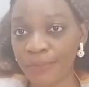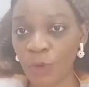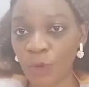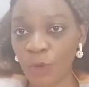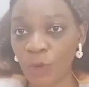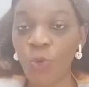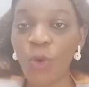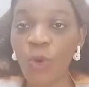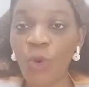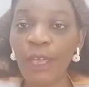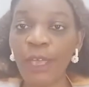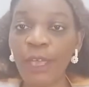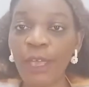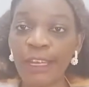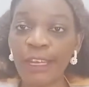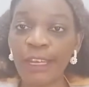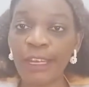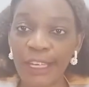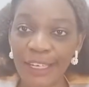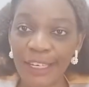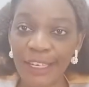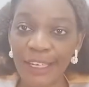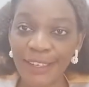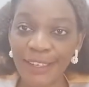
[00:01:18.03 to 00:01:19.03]
when,
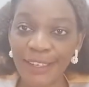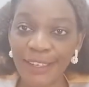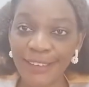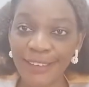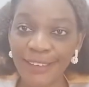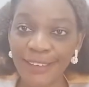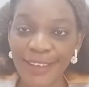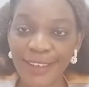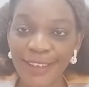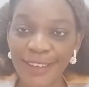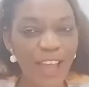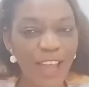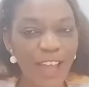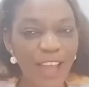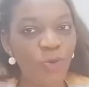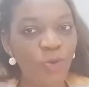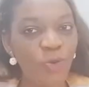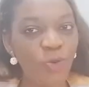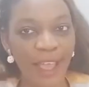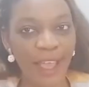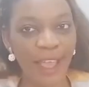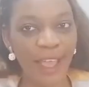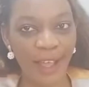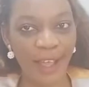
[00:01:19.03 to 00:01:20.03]
and
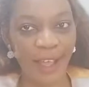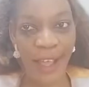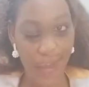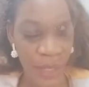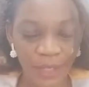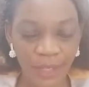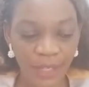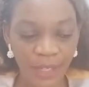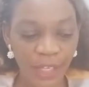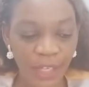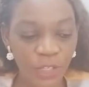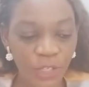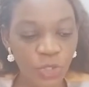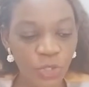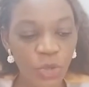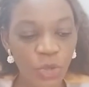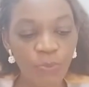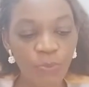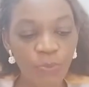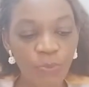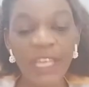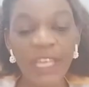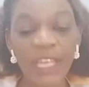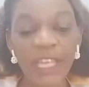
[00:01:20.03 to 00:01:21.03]
where. So
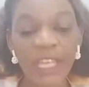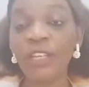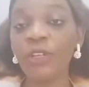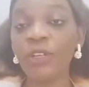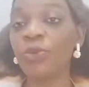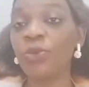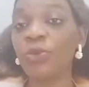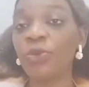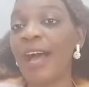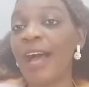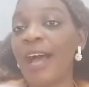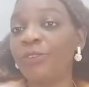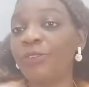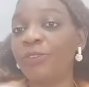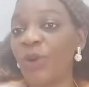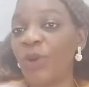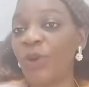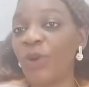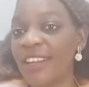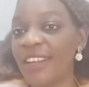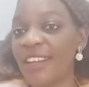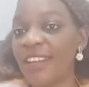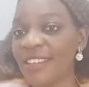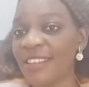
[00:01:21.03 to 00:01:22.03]
meaning you'll have to
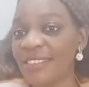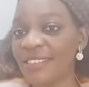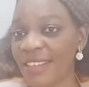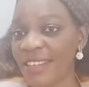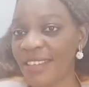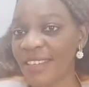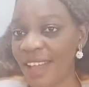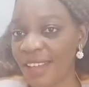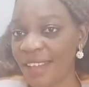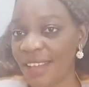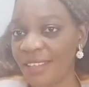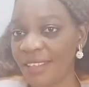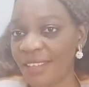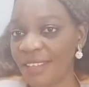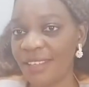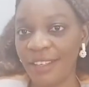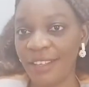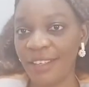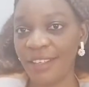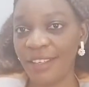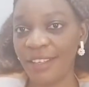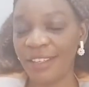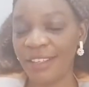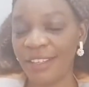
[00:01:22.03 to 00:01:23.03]
understand
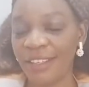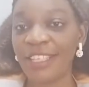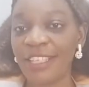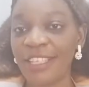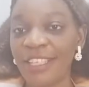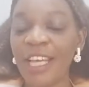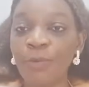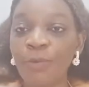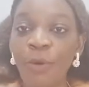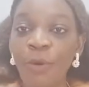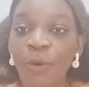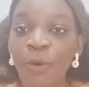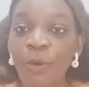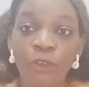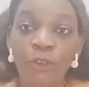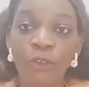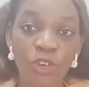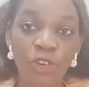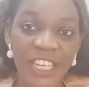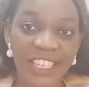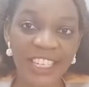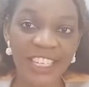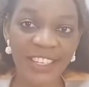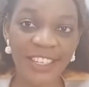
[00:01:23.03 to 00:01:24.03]
the type of
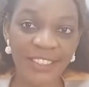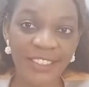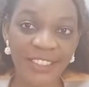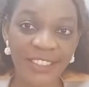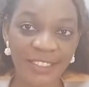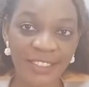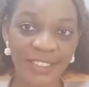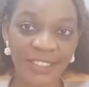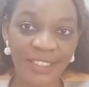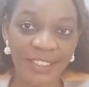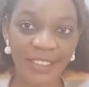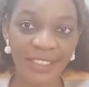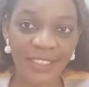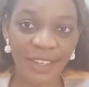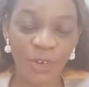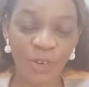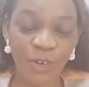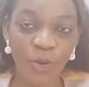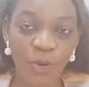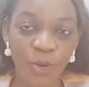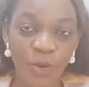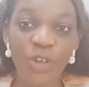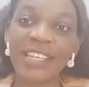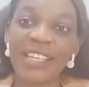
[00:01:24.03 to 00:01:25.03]
audience
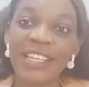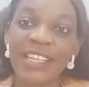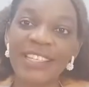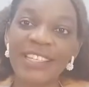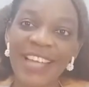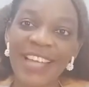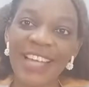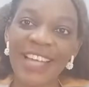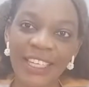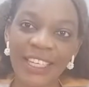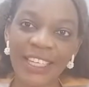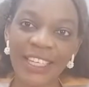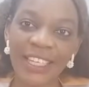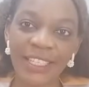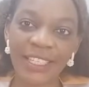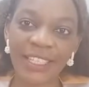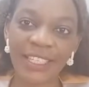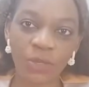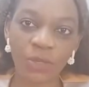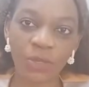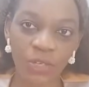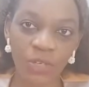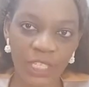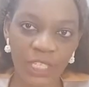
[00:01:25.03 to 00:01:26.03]
or the
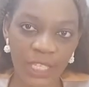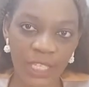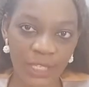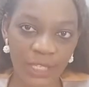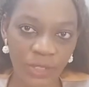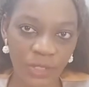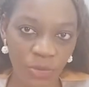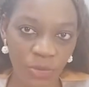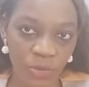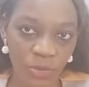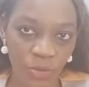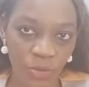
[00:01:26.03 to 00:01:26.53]
targeted audience you